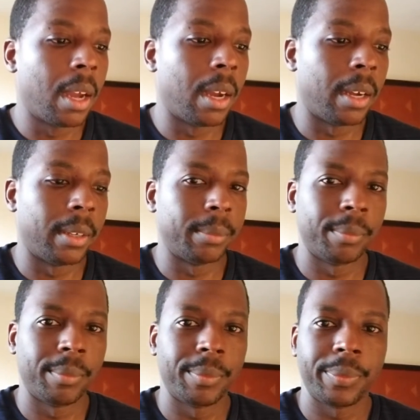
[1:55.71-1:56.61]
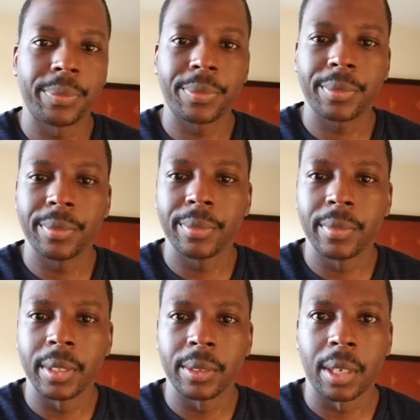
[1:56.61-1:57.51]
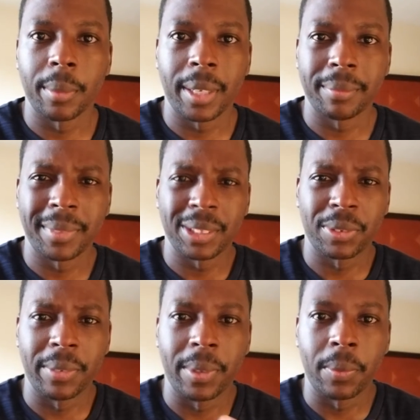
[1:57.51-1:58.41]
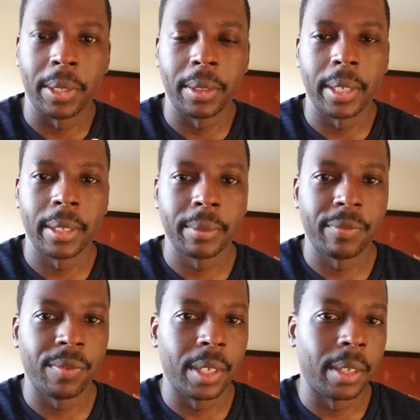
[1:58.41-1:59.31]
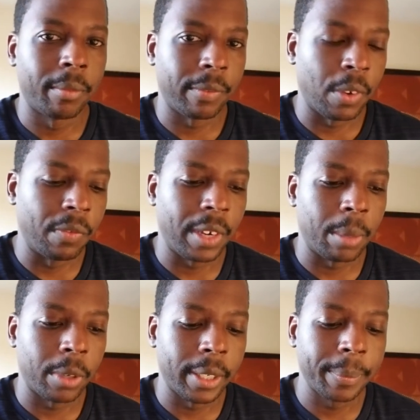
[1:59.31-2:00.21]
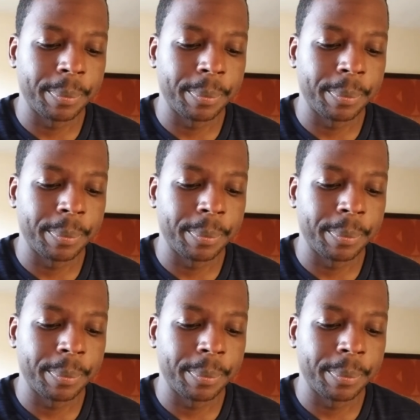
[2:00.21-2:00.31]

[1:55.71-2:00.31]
Um, Sorry about my screen went weird there. My phone vibrated.